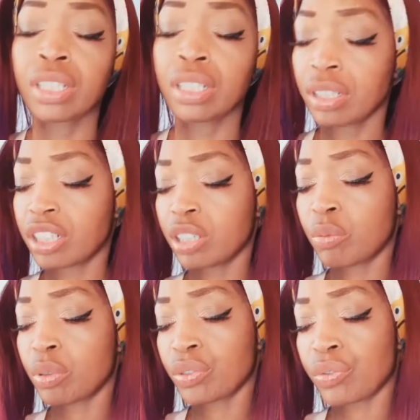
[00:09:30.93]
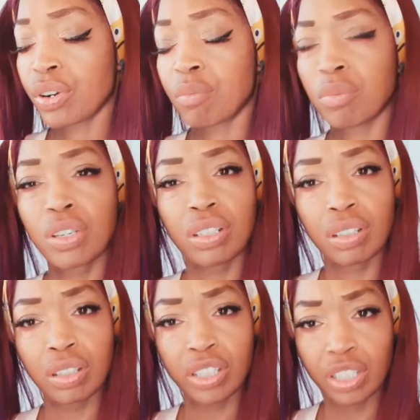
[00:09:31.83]
She's from
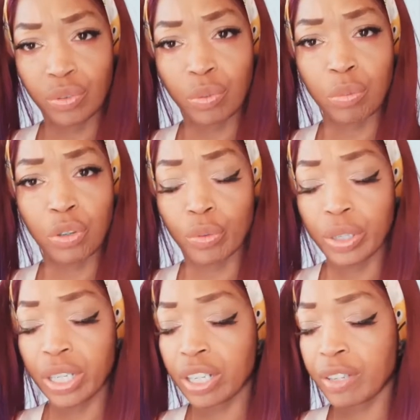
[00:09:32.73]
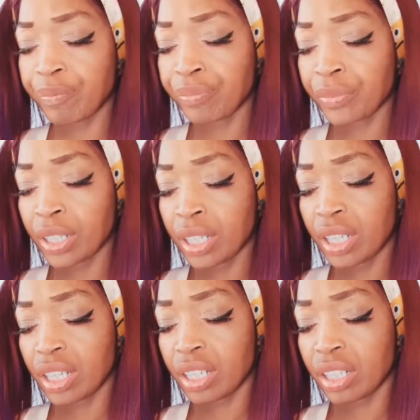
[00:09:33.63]
Korea,
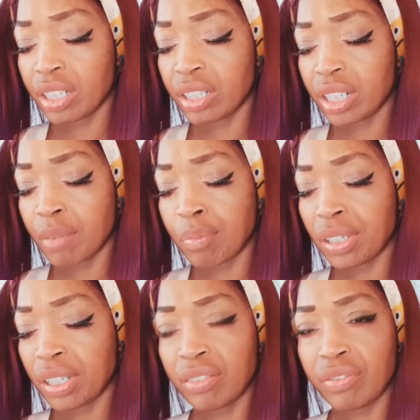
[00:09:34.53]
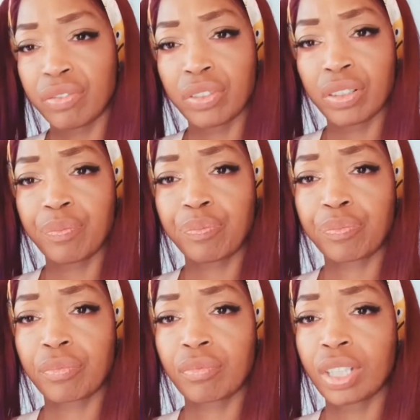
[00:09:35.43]
and I believe
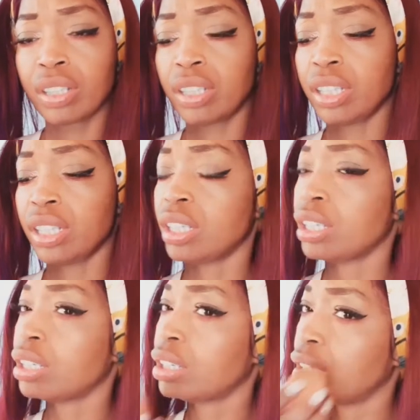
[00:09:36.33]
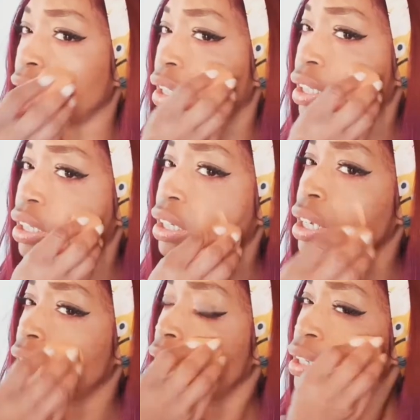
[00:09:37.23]
the
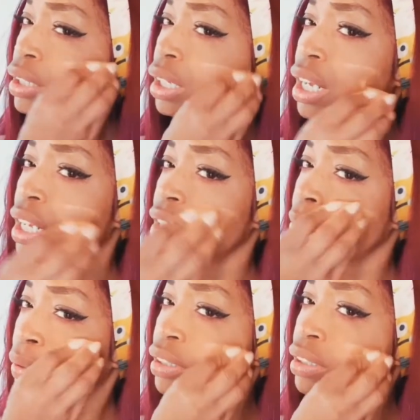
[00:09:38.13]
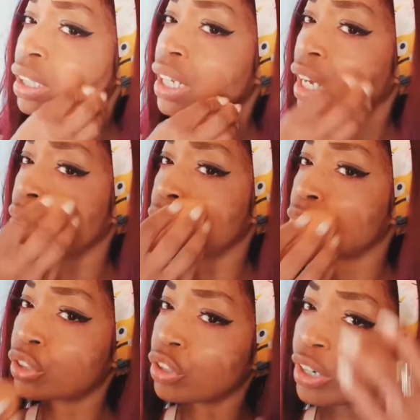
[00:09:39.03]
husband, the guy who
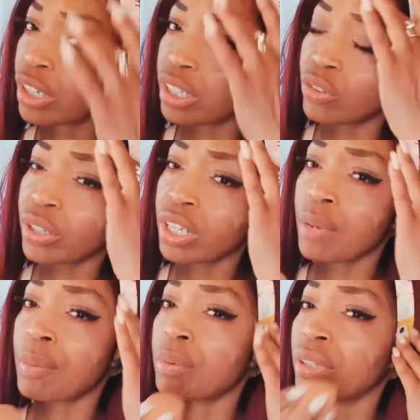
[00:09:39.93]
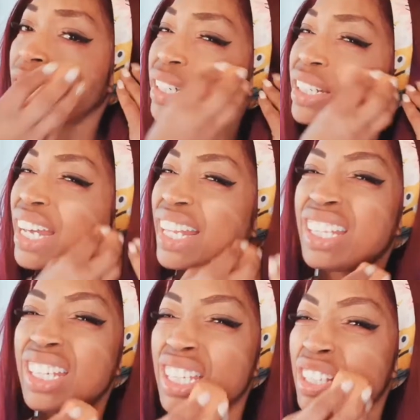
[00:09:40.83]
started or came up with the idea, I
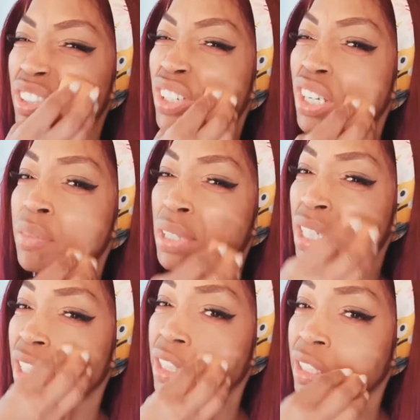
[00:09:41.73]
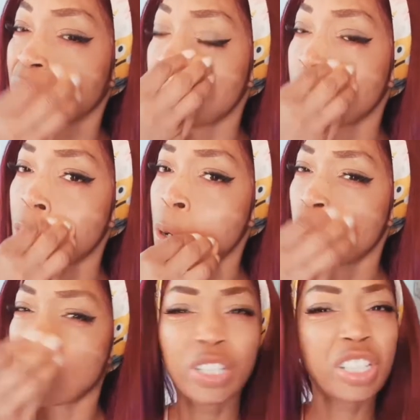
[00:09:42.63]
think he's Vietnamese
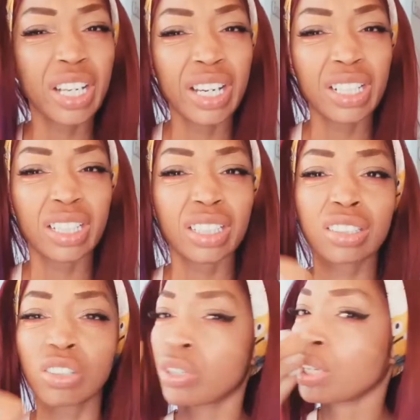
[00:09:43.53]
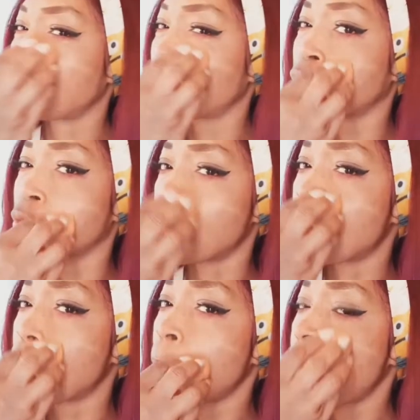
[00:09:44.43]
or Chinese. Don't get me wrong,
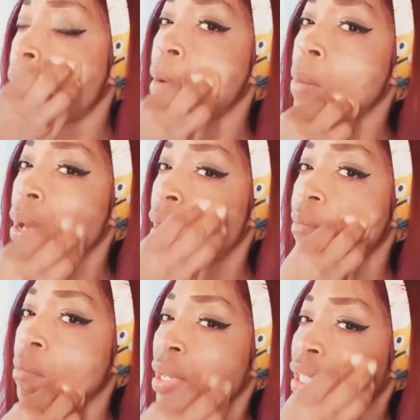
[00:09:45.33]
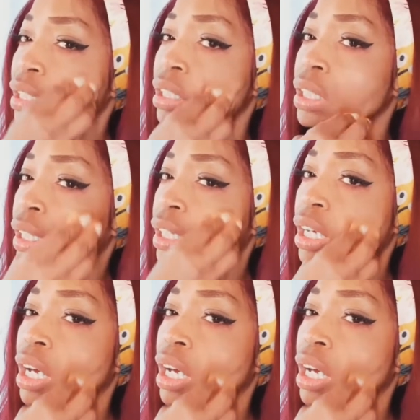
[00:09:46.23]
but basically,